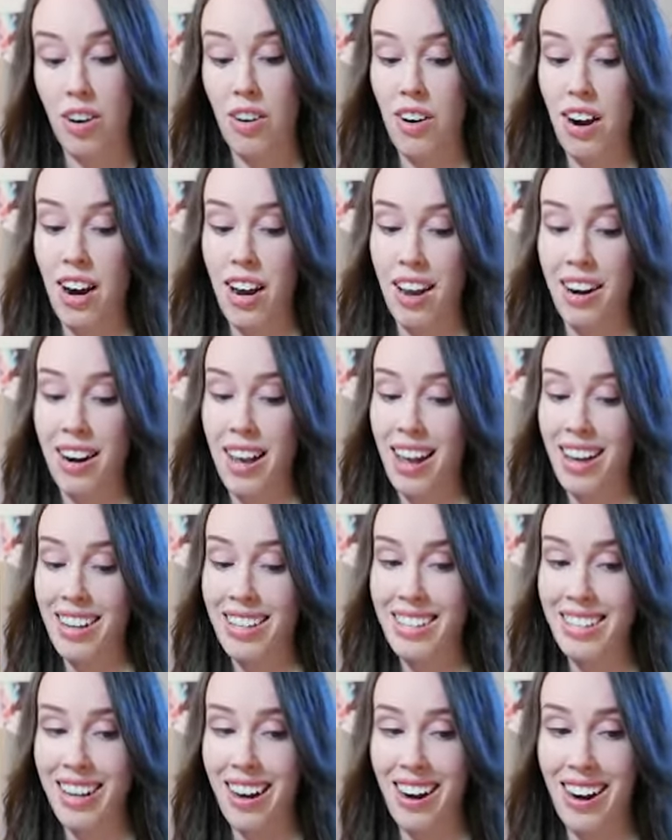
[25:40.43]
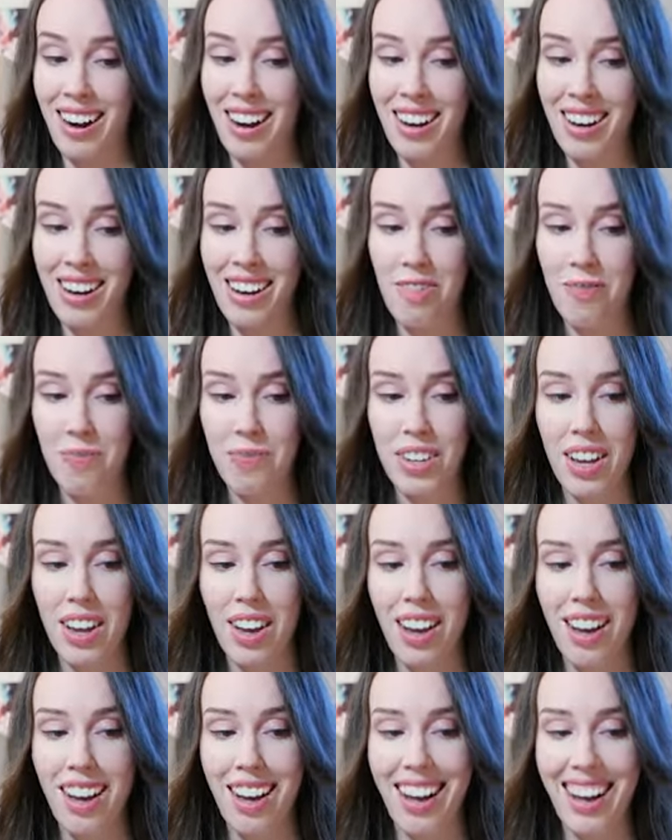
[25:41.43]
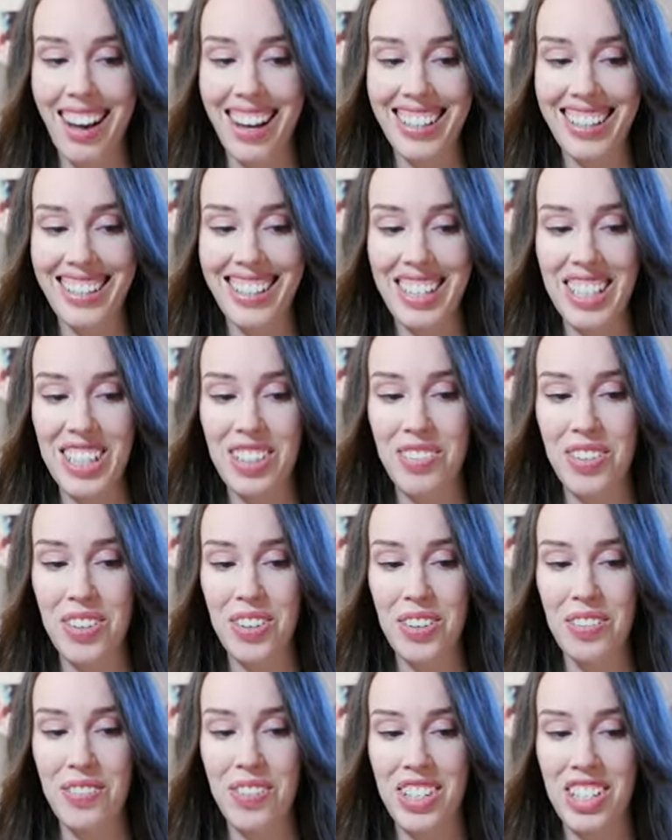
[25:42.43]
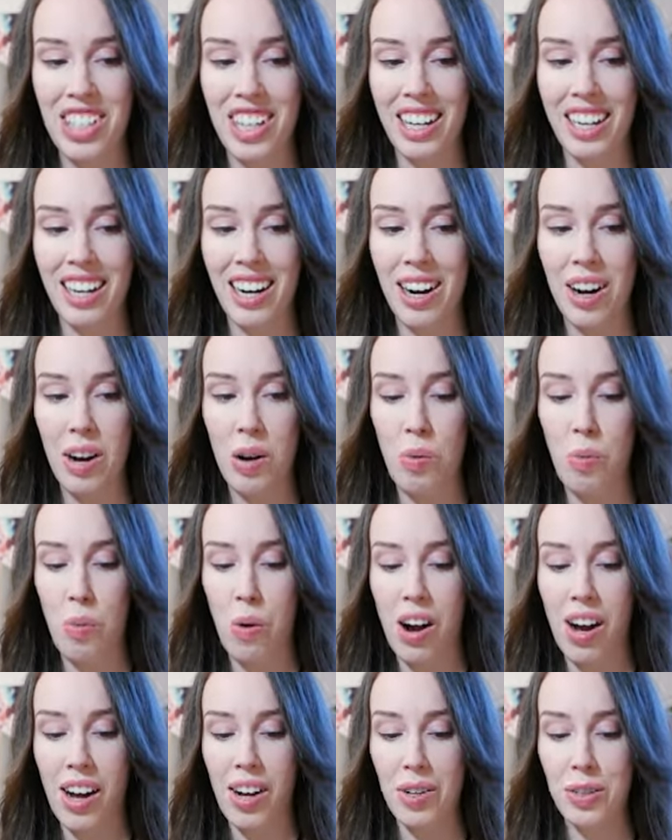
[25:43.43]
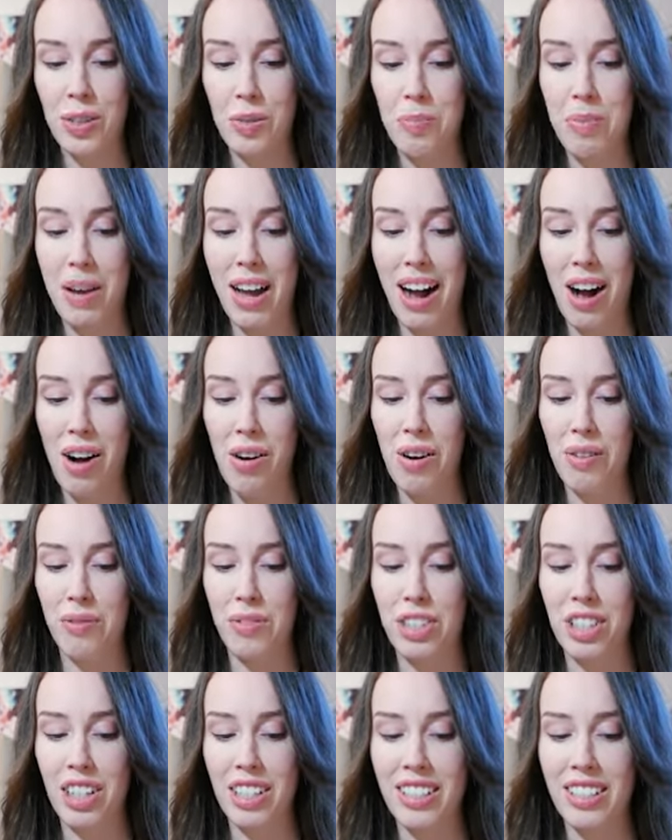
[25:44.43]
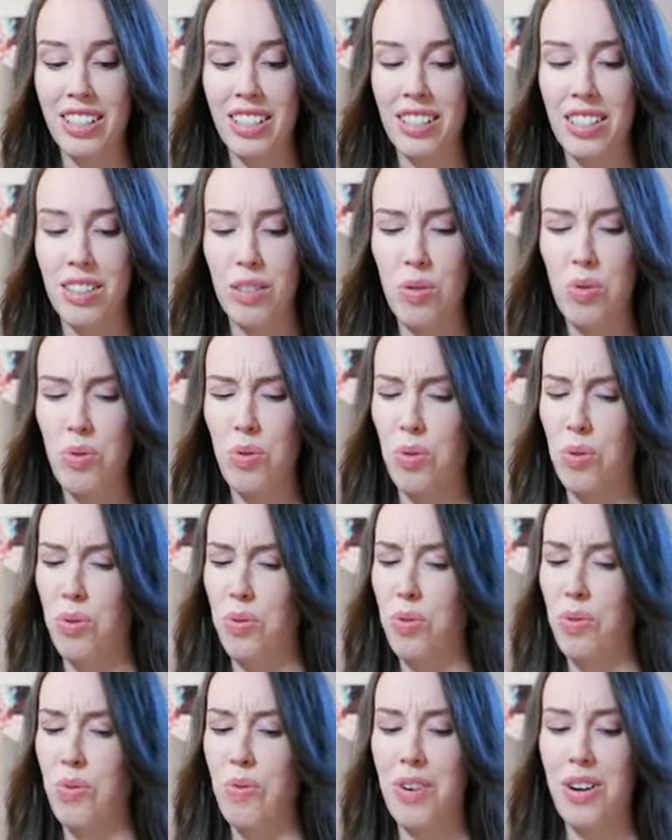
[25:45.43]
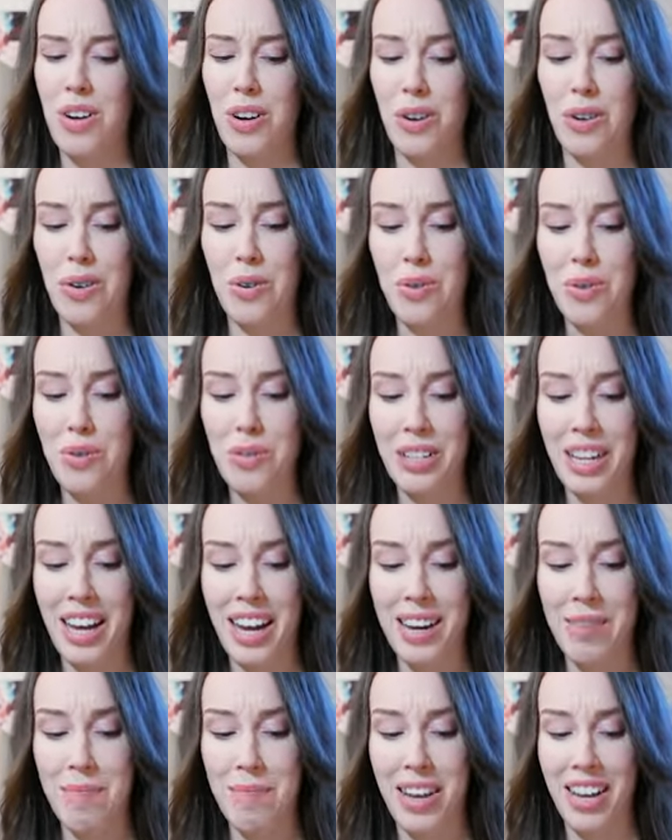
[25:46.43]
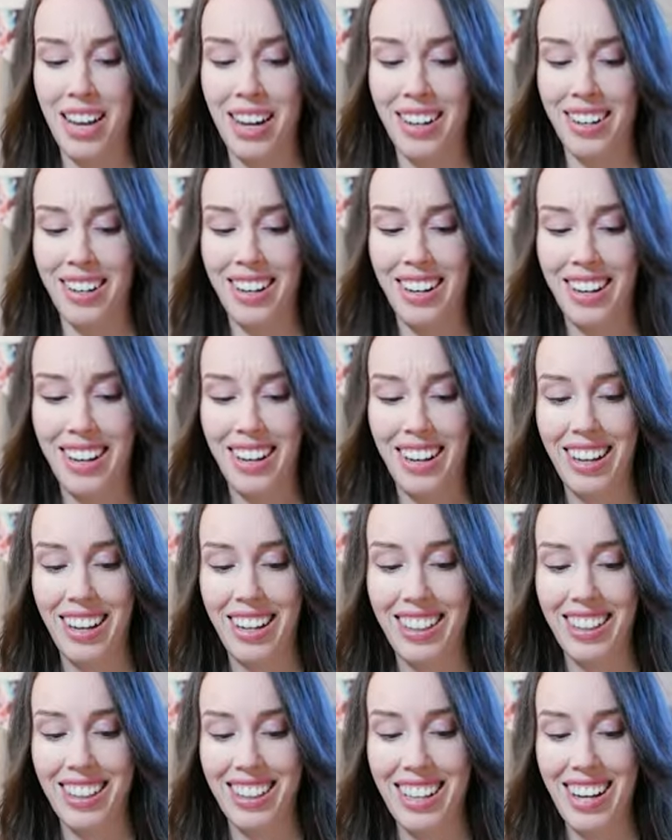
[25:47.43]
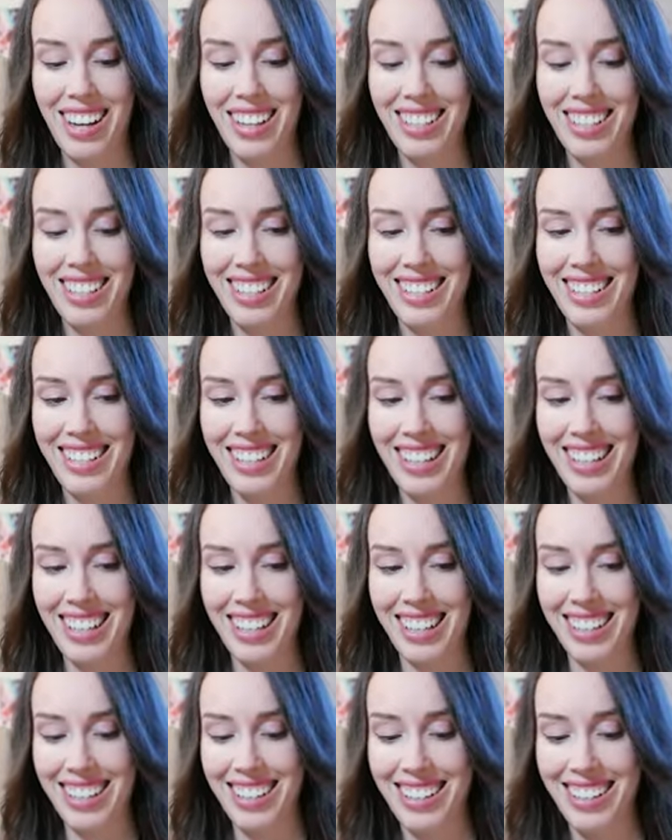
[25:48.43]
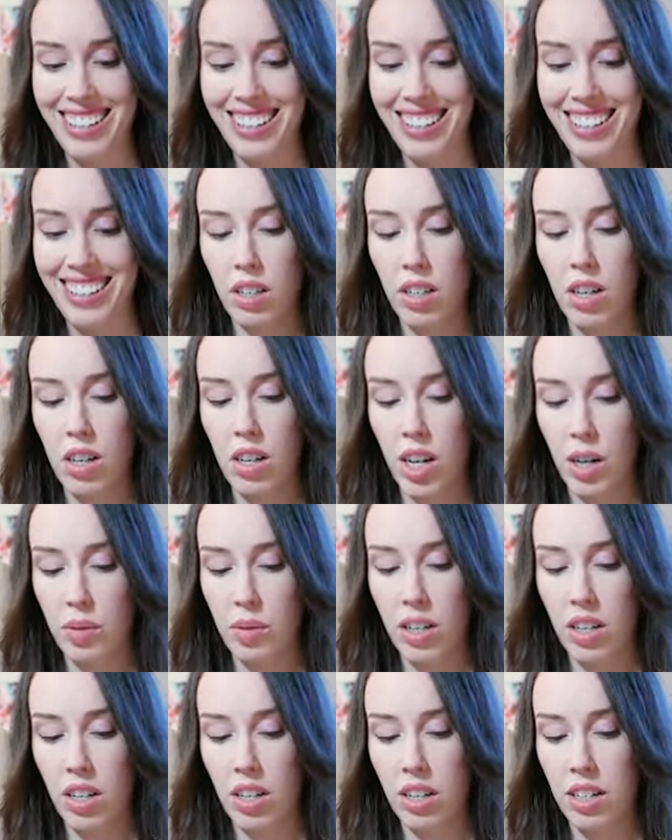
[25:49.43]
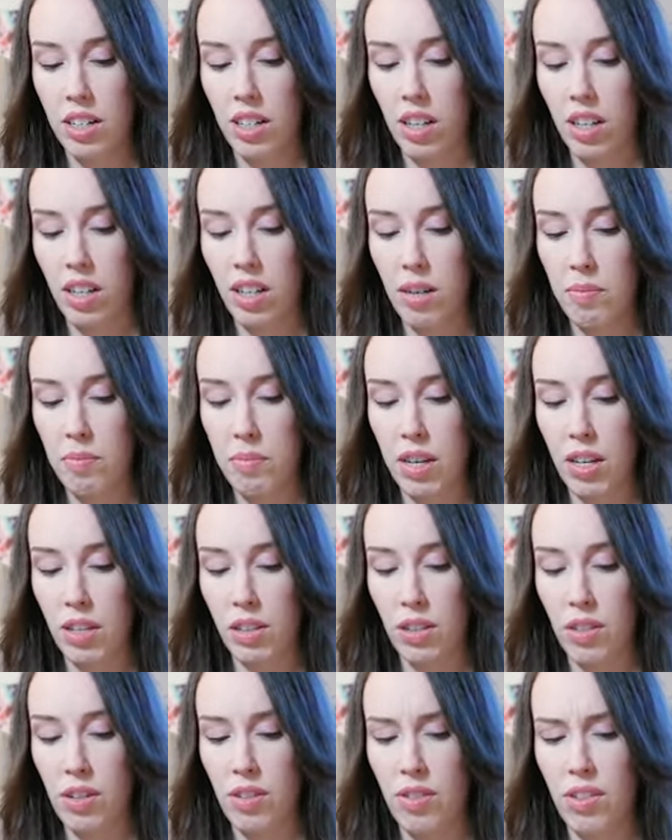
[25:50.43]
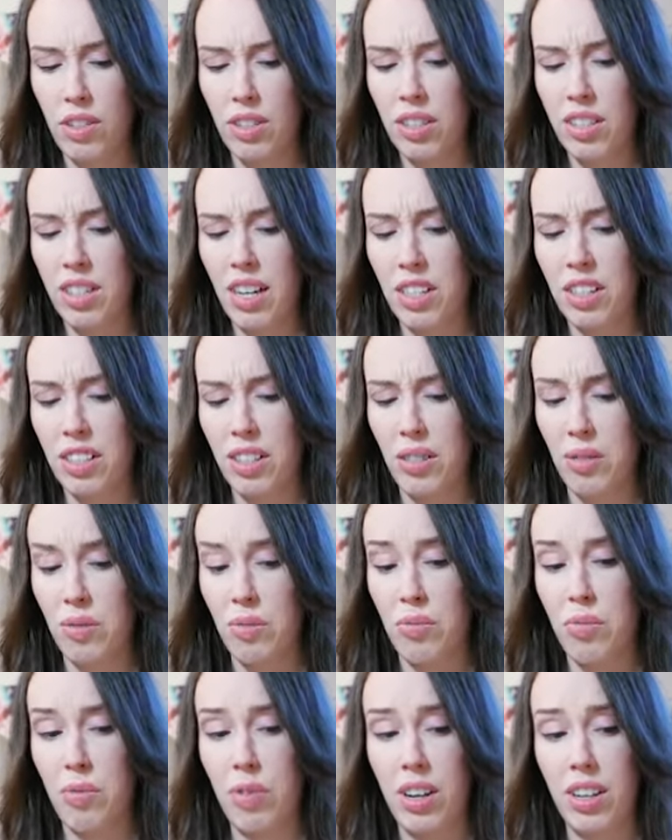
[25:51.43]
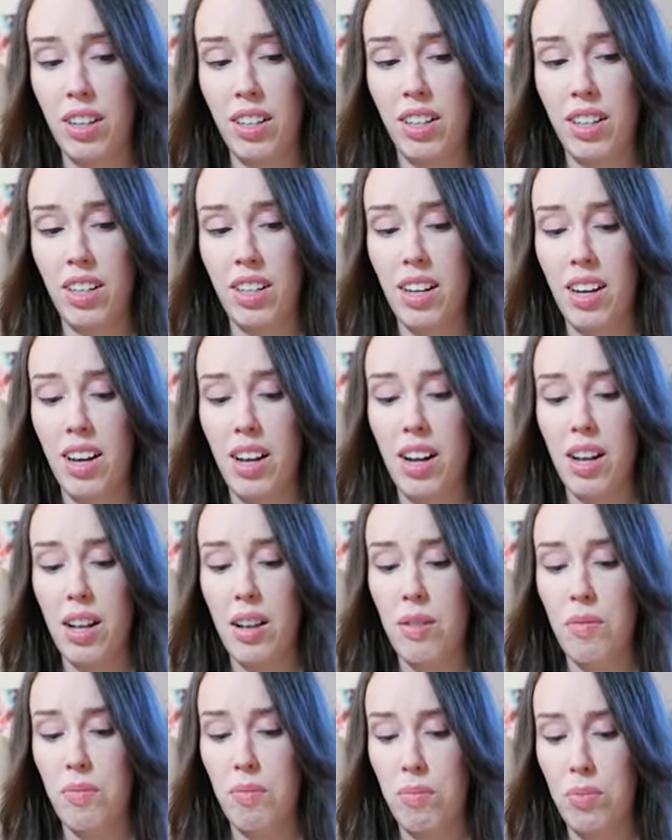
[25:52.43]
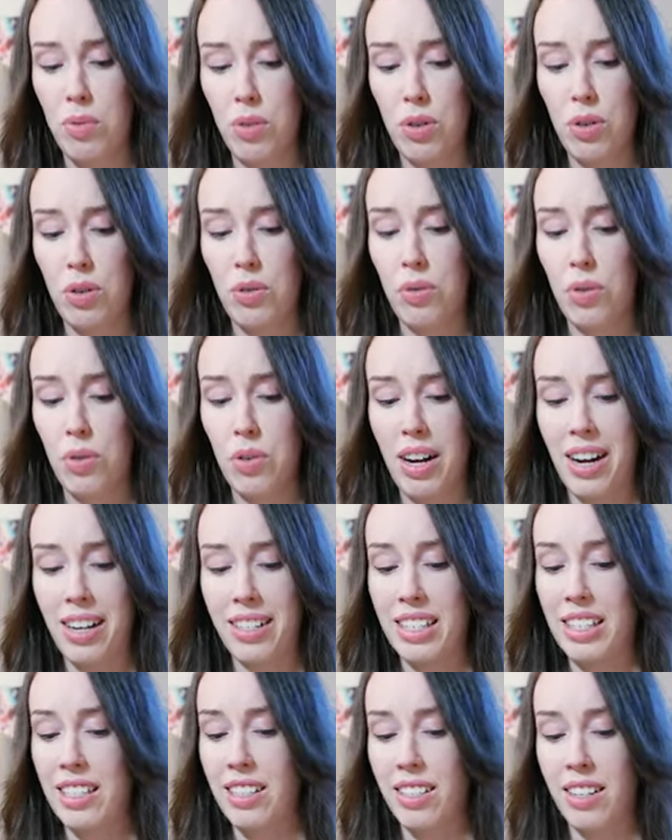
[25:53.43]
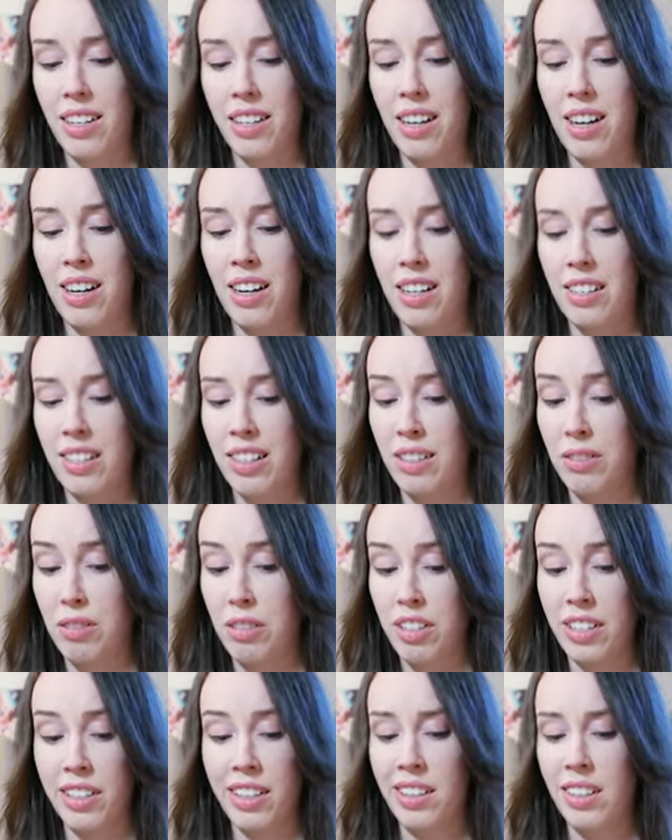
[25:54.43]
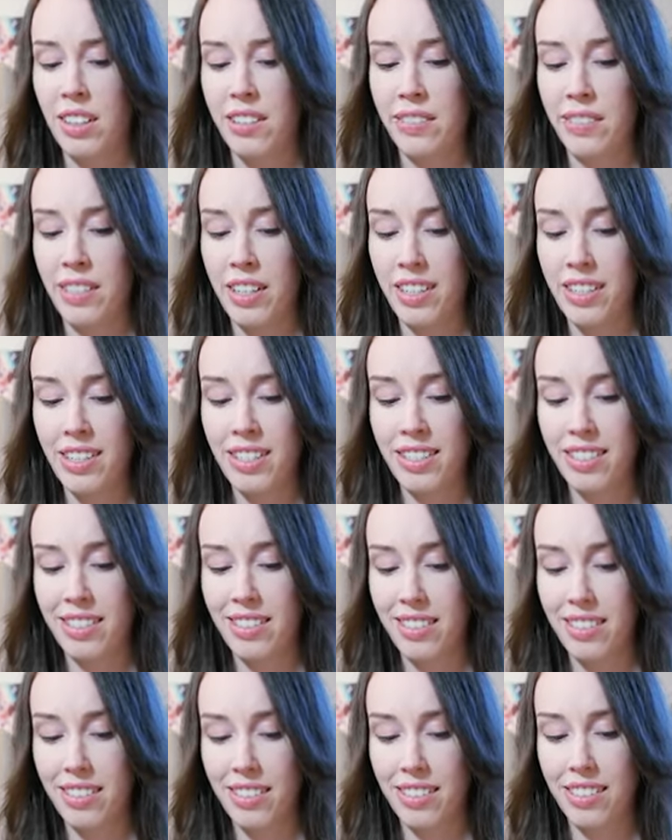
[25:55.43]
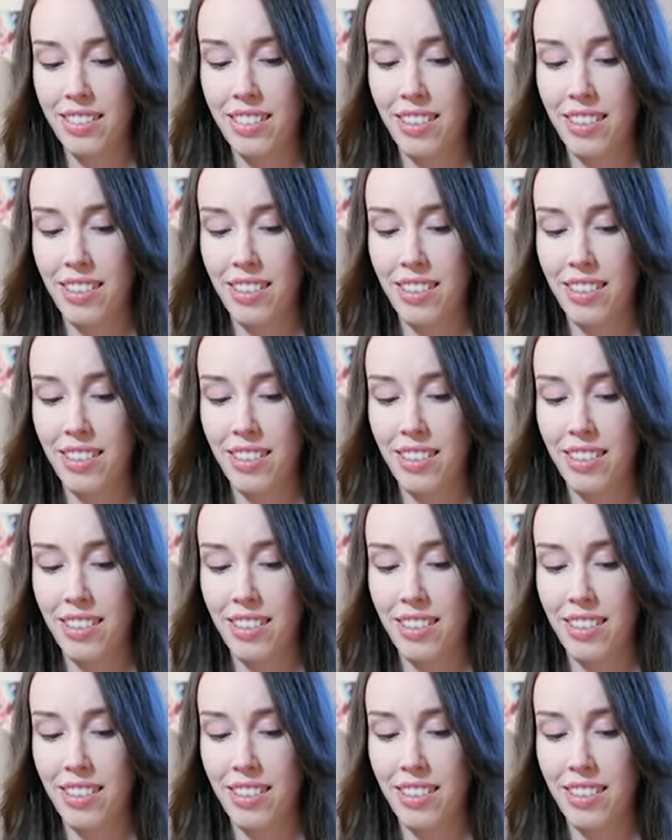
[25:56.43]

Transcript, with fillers: Alright, an SR, SS4 Vegeta, Wild Power of Justice. Oof, what a cool name, man. That's sick. Alright, we got King Piccolo. This is actually a really beautiful artistic card. I really love this.